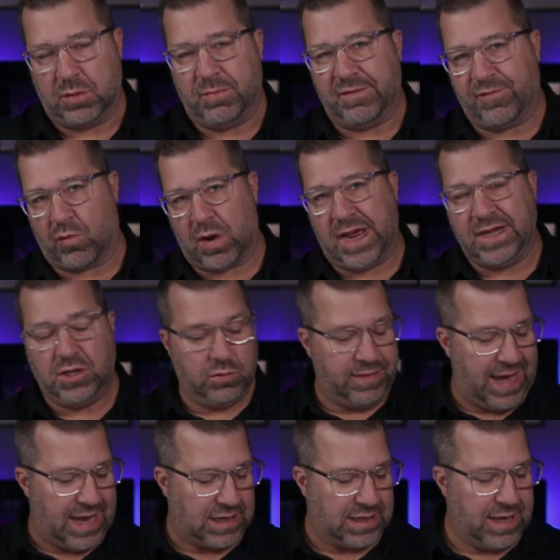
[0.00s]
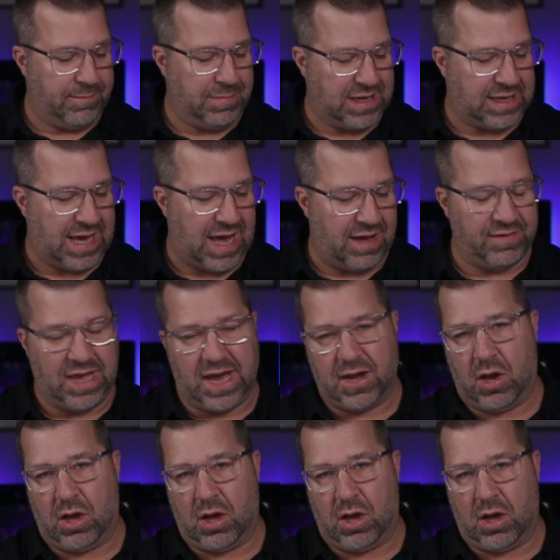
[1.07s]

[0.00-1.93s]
Before I do that, let me caveat